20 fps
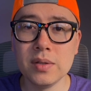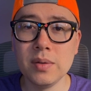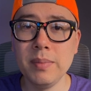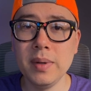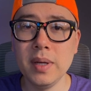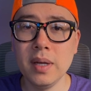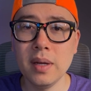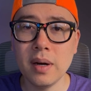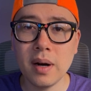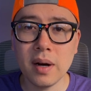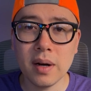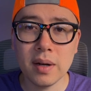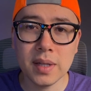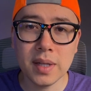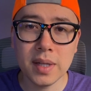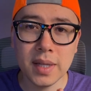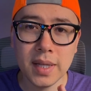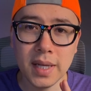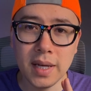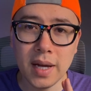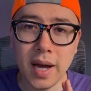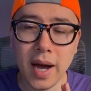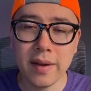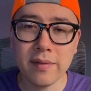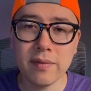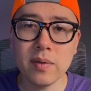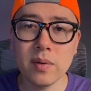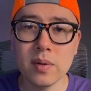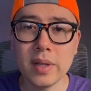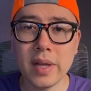me on the iPhone
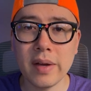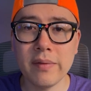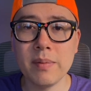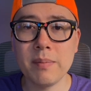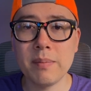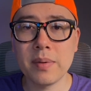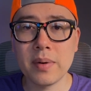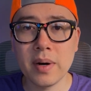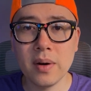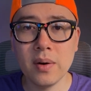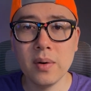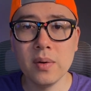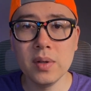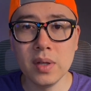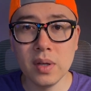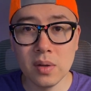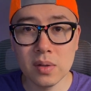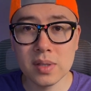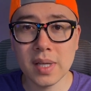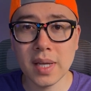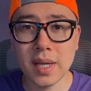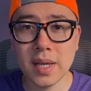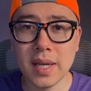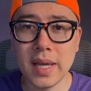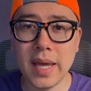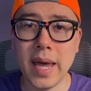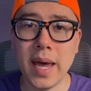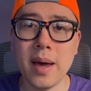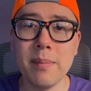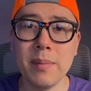iPhone 11 Pro using
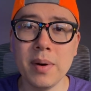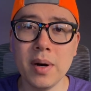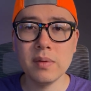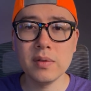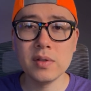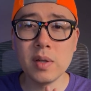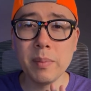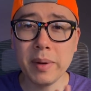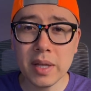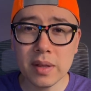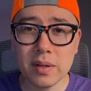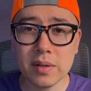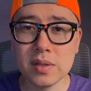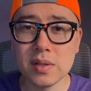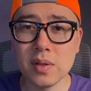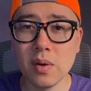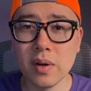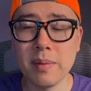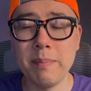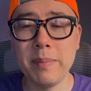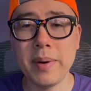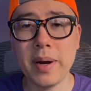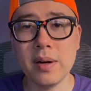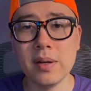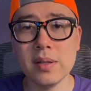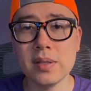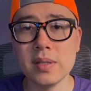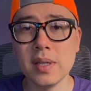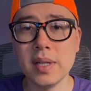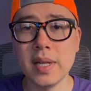Camo. To me, there's no
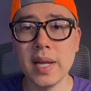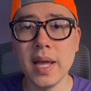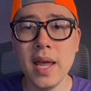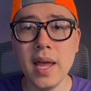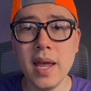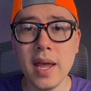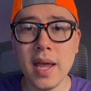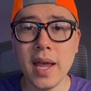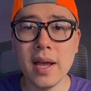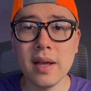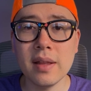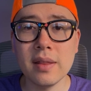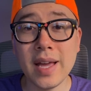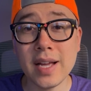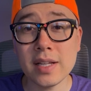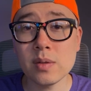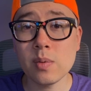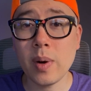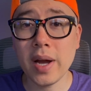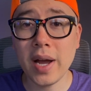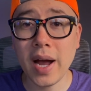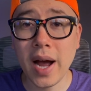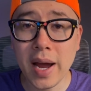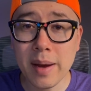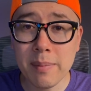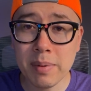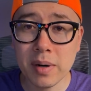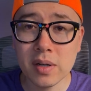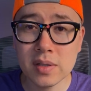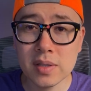comparison, and that's why I
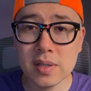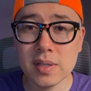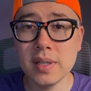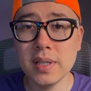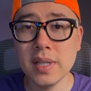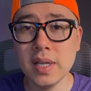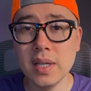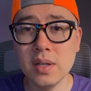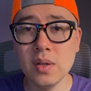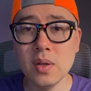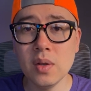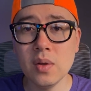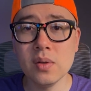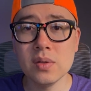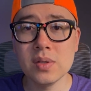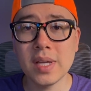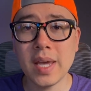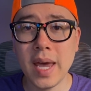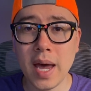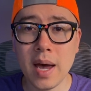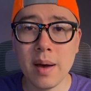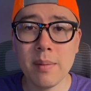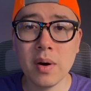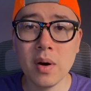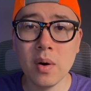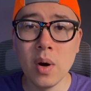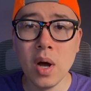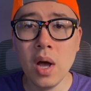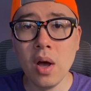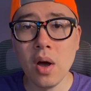personally use
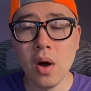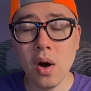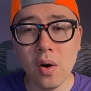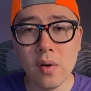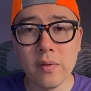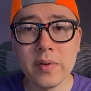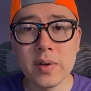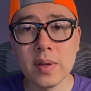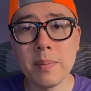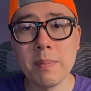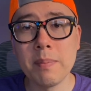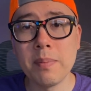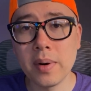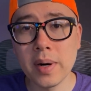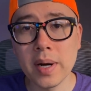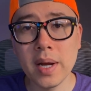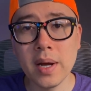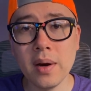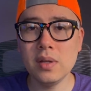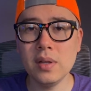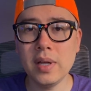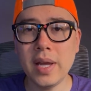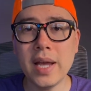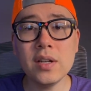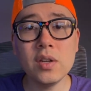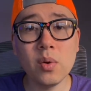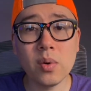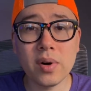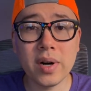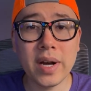Camo over the Brio.
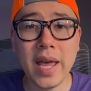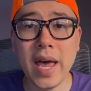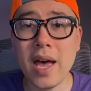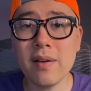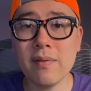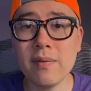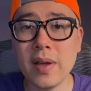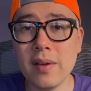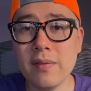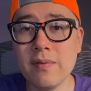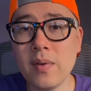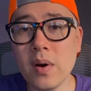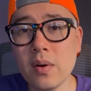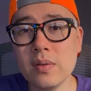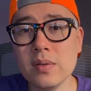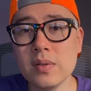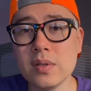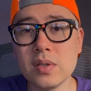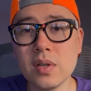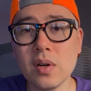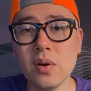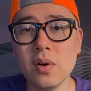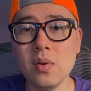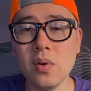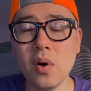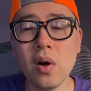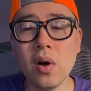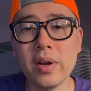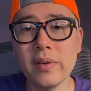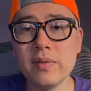And you already have a phone, so
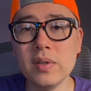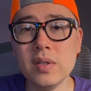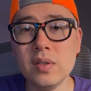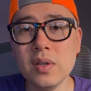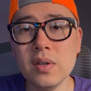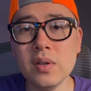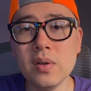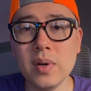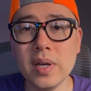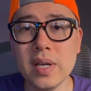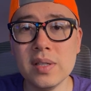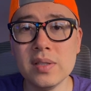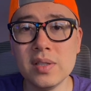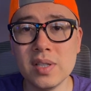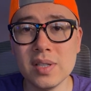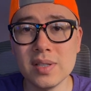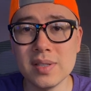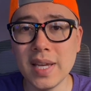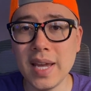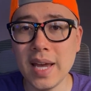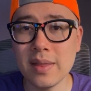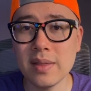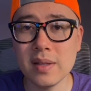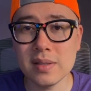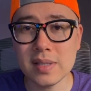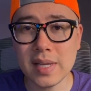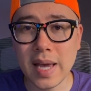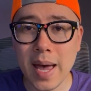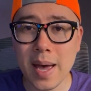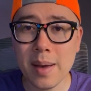all you have to do is just get
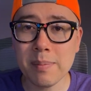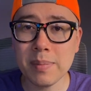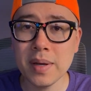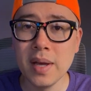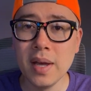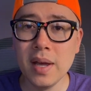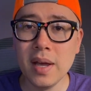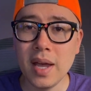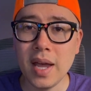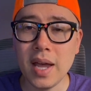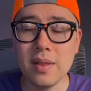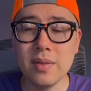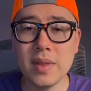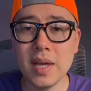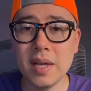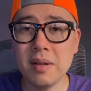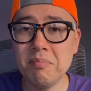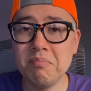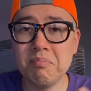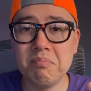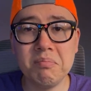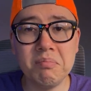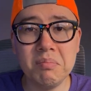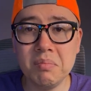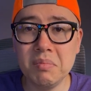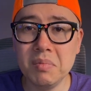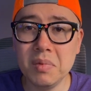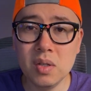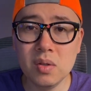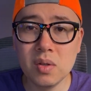this app and then
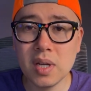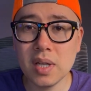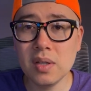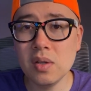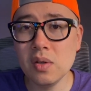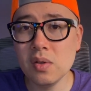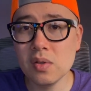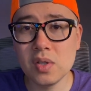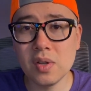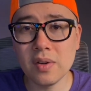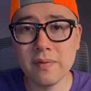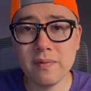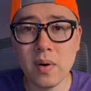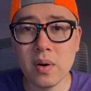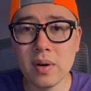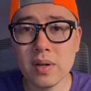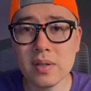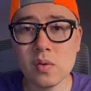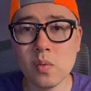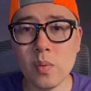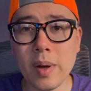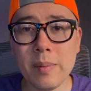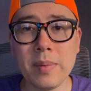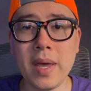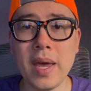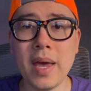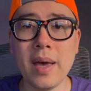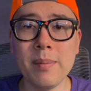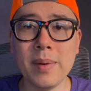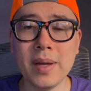you can use your phone as a
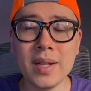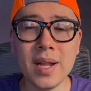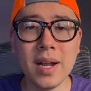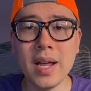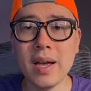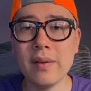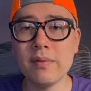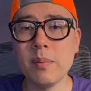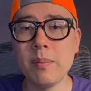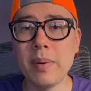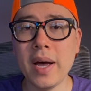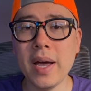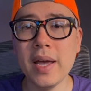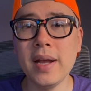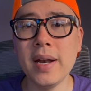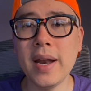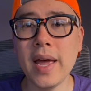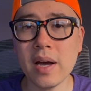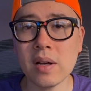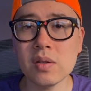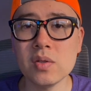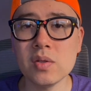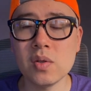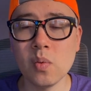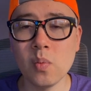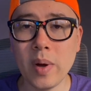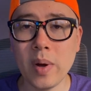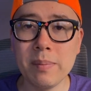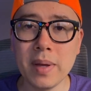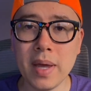webcam and not have to buy an extra
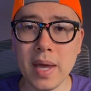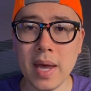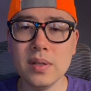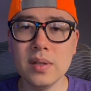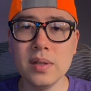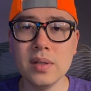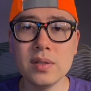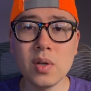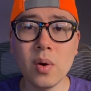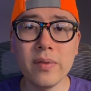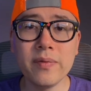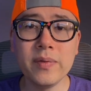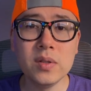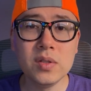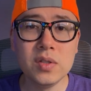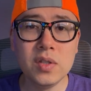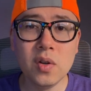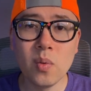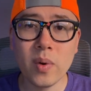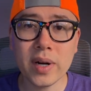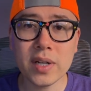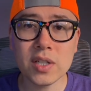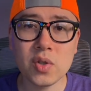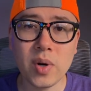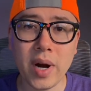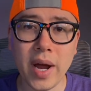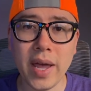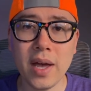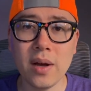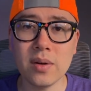webcam. So if you do want to
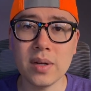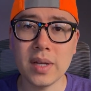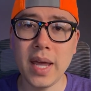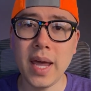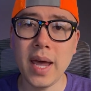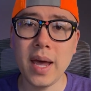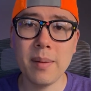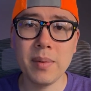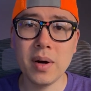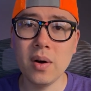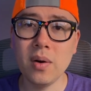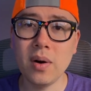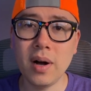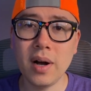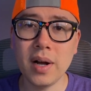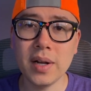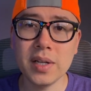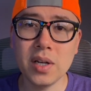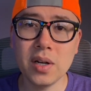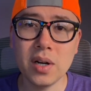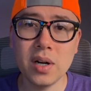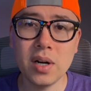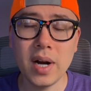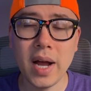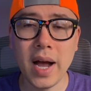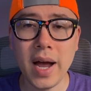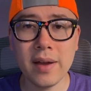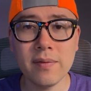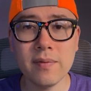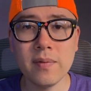try out Camo on your
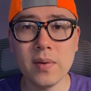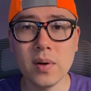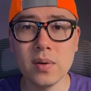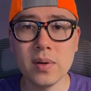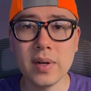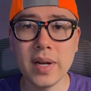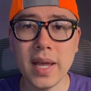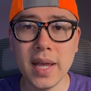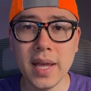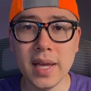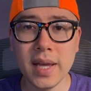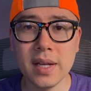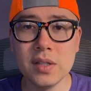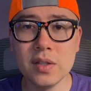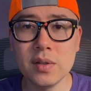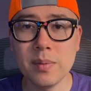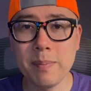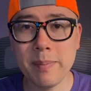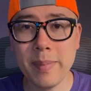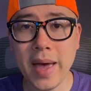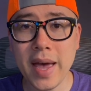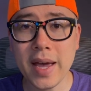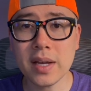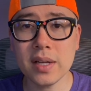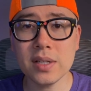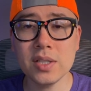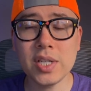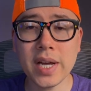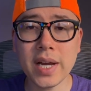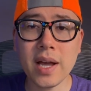iPhone and
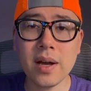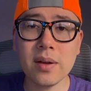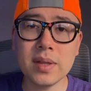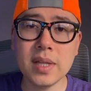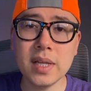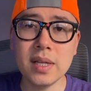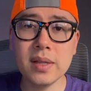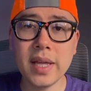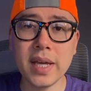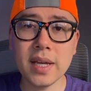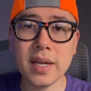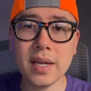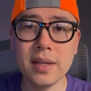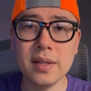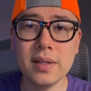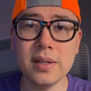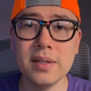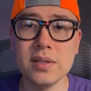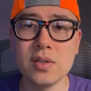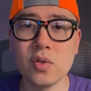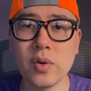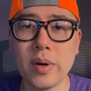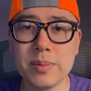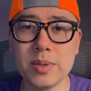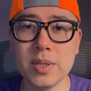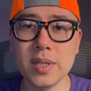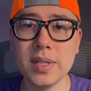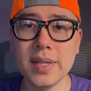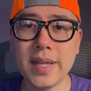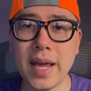Mac, check out the link in the
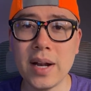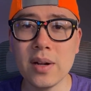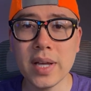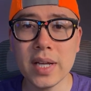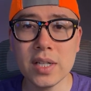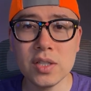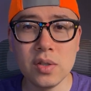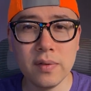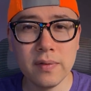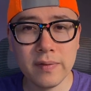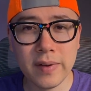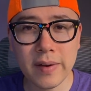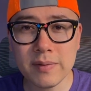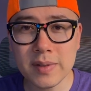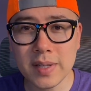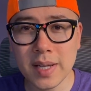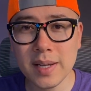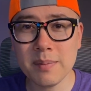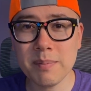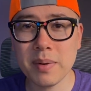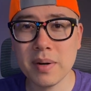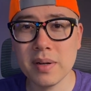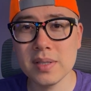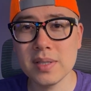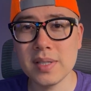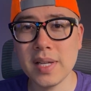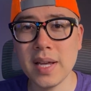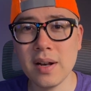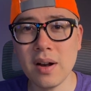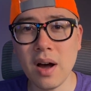description. That'll get you
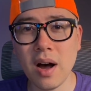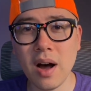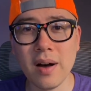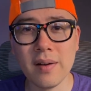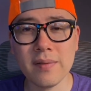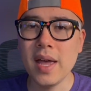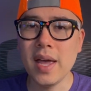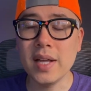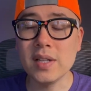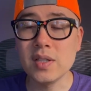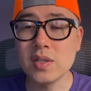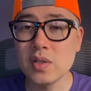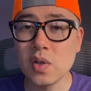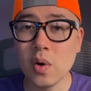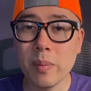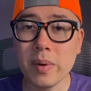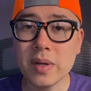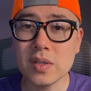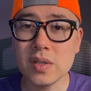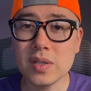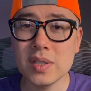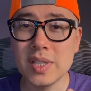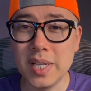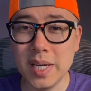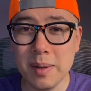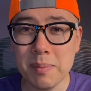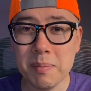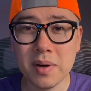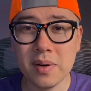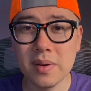15% off. It's so much
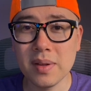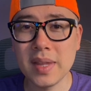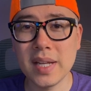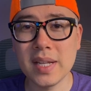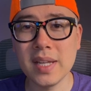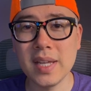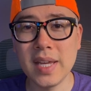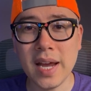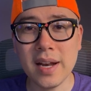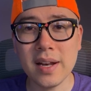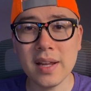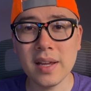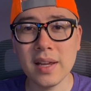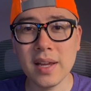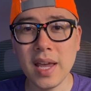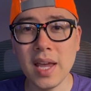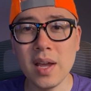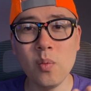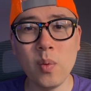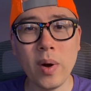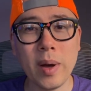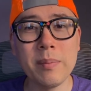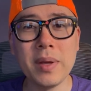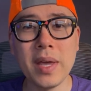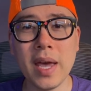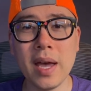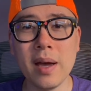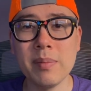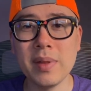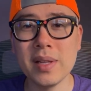cheaper than getting a
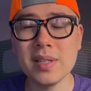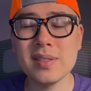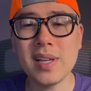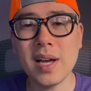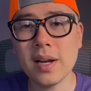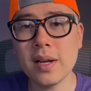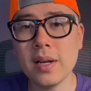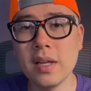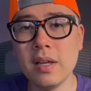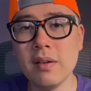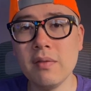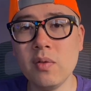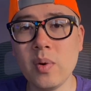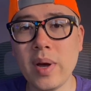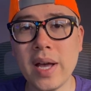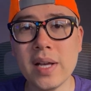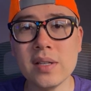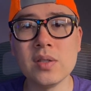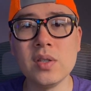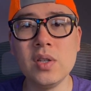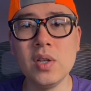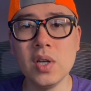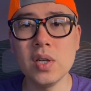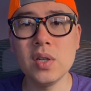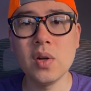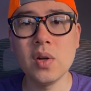webcam that's not going to give you as good